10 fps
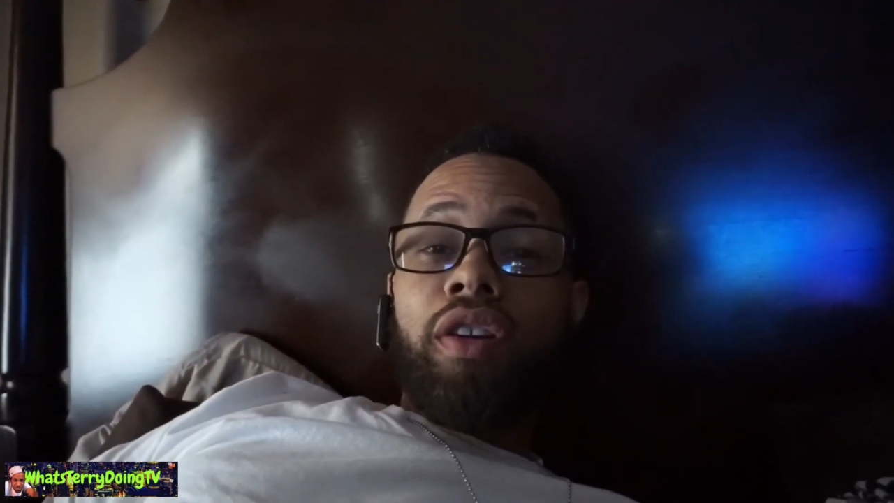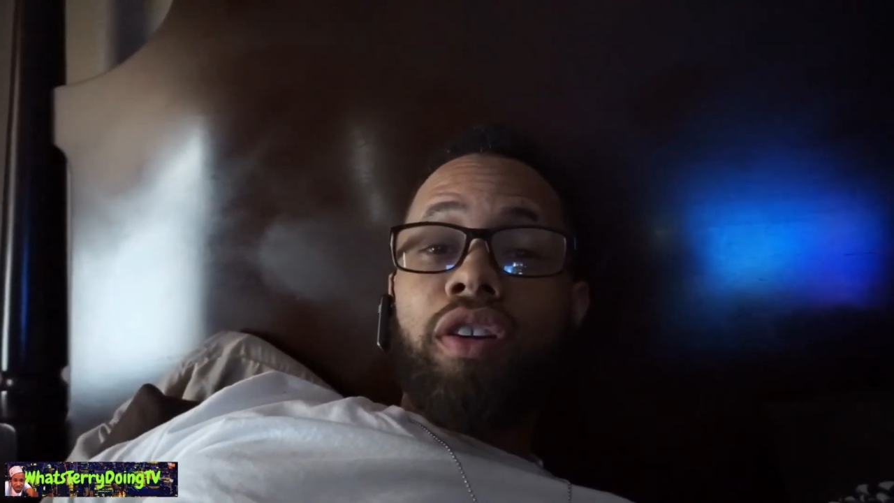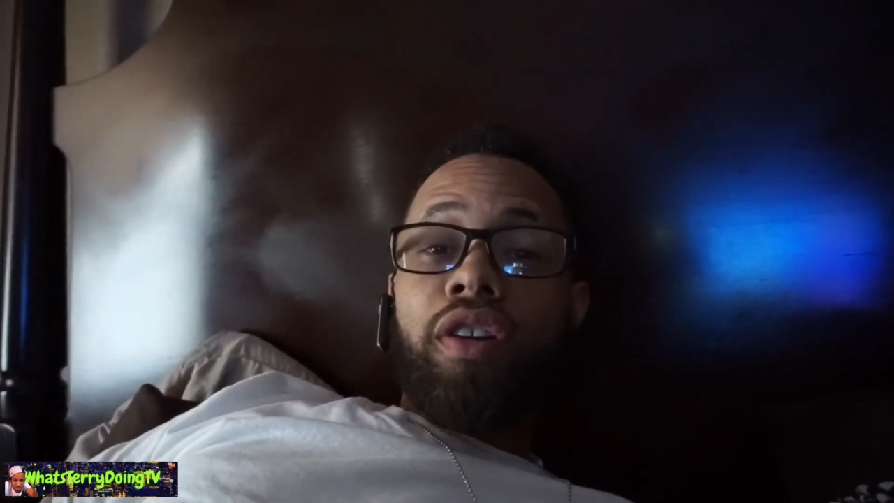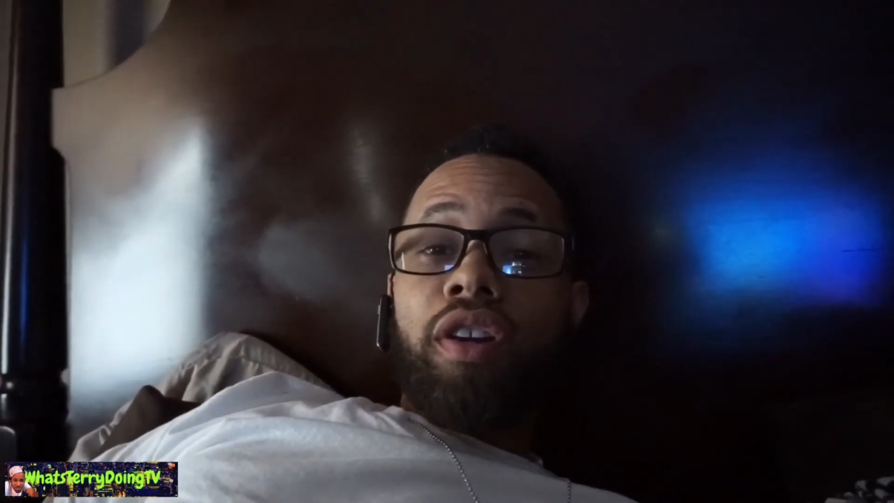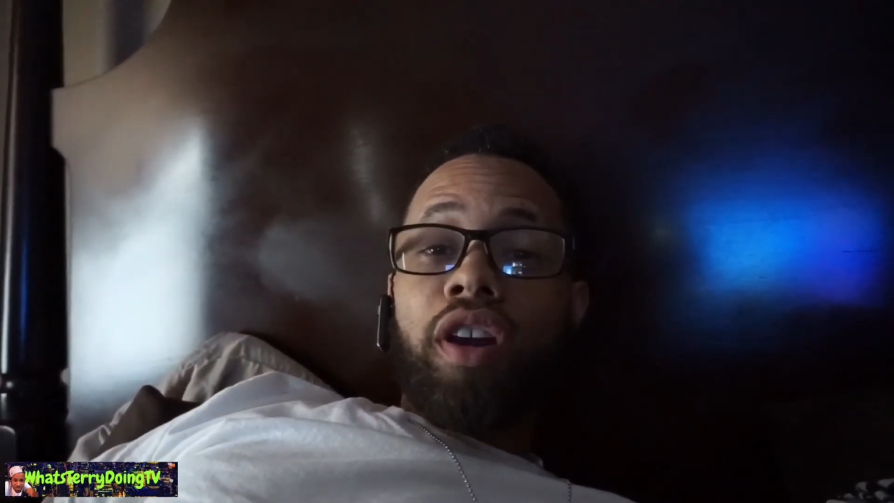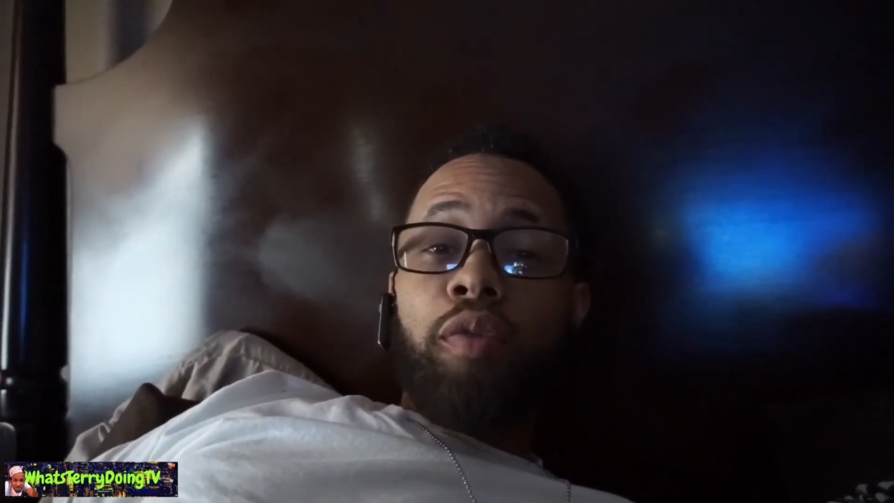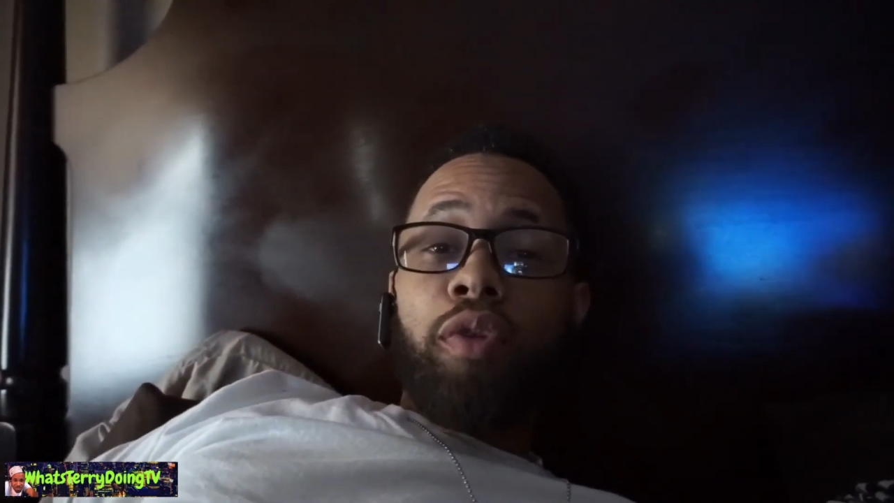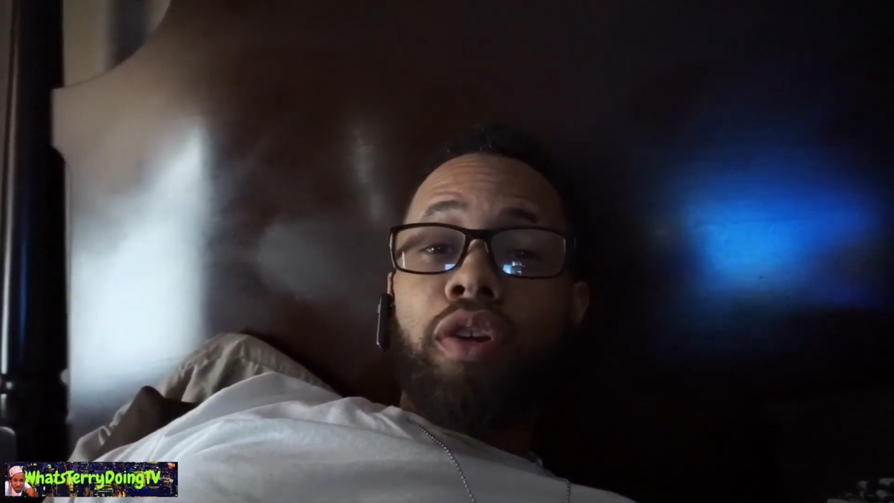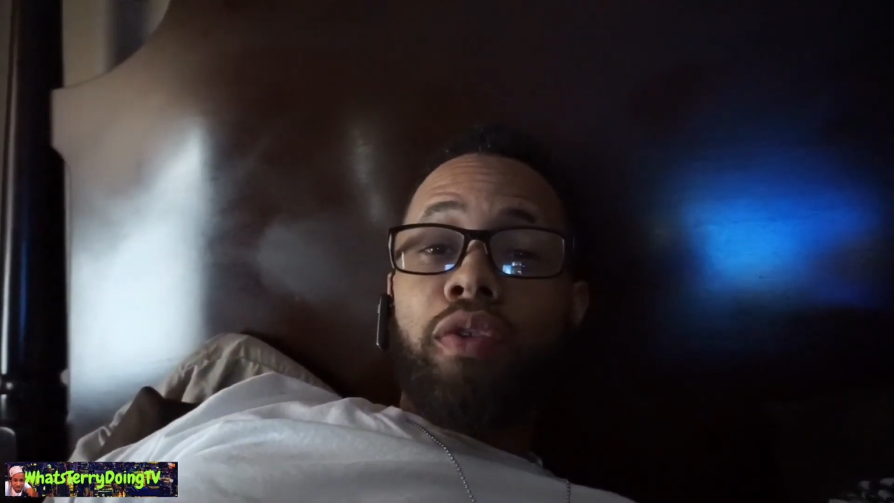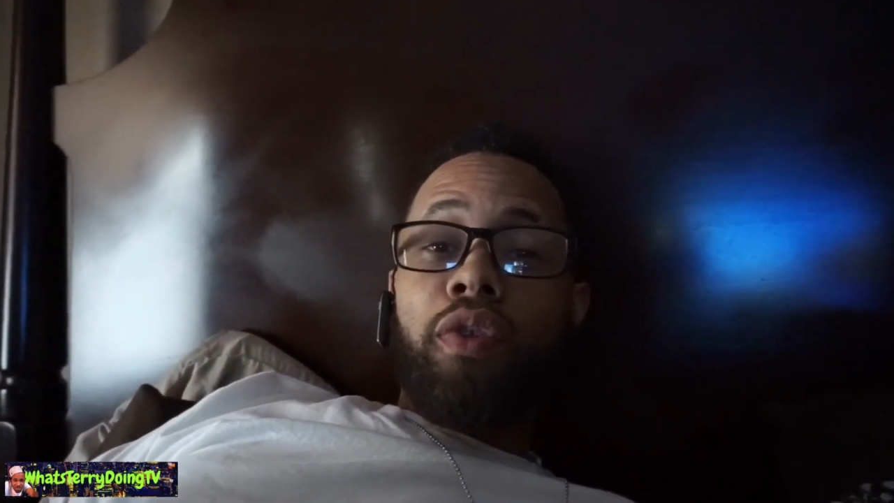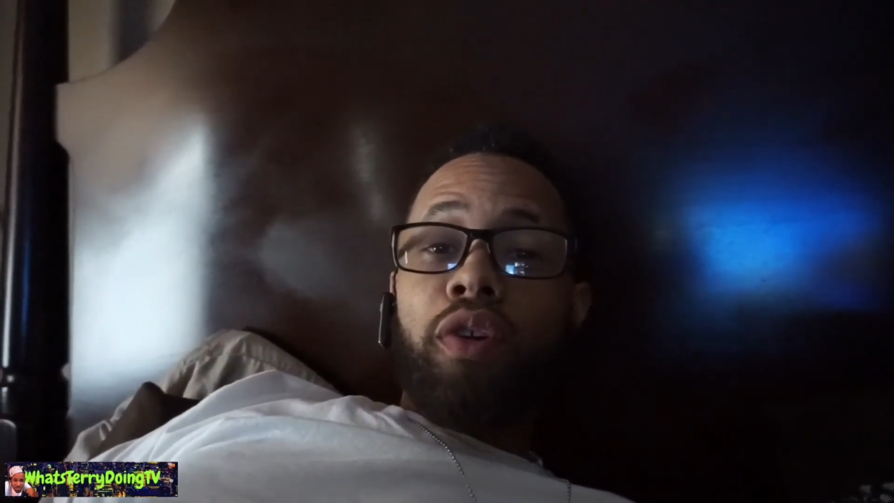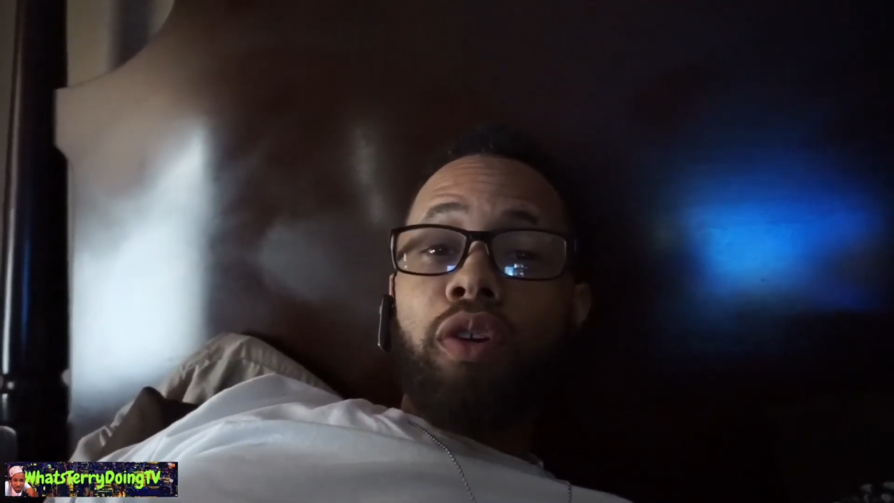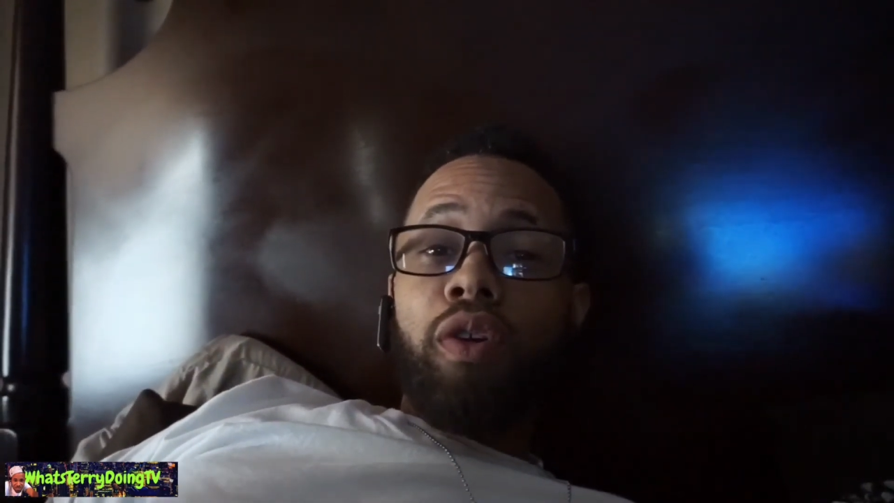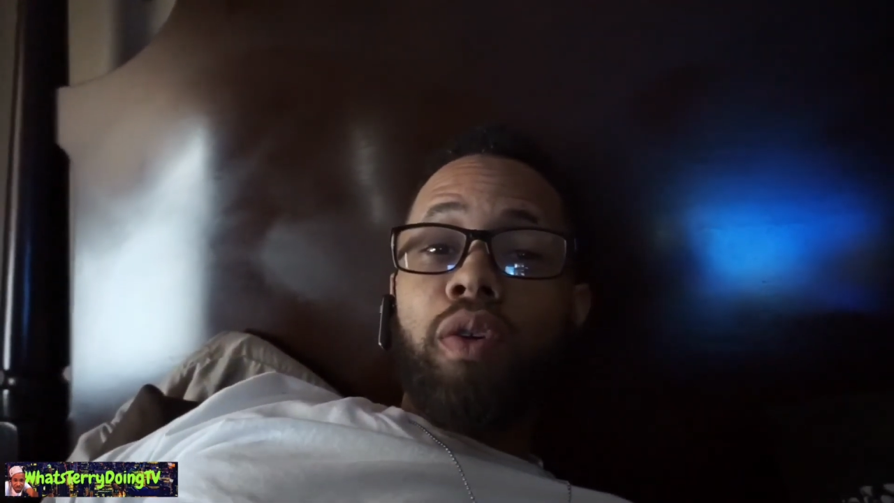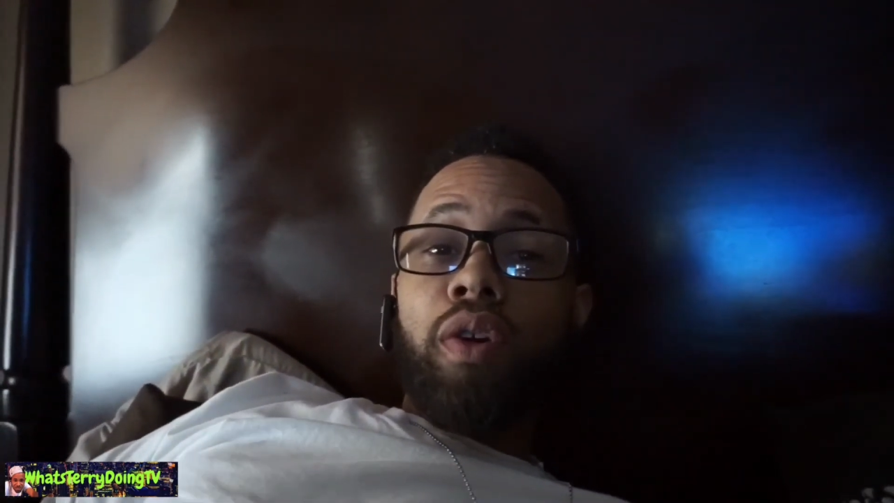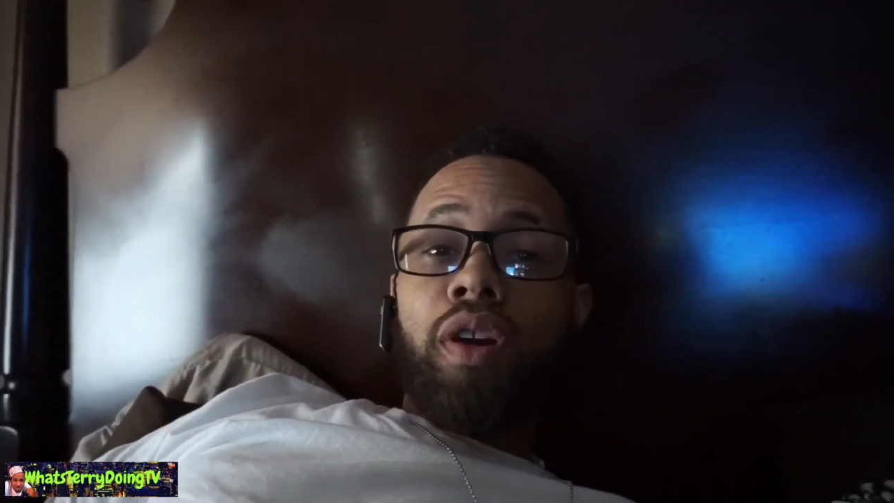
your name on your food?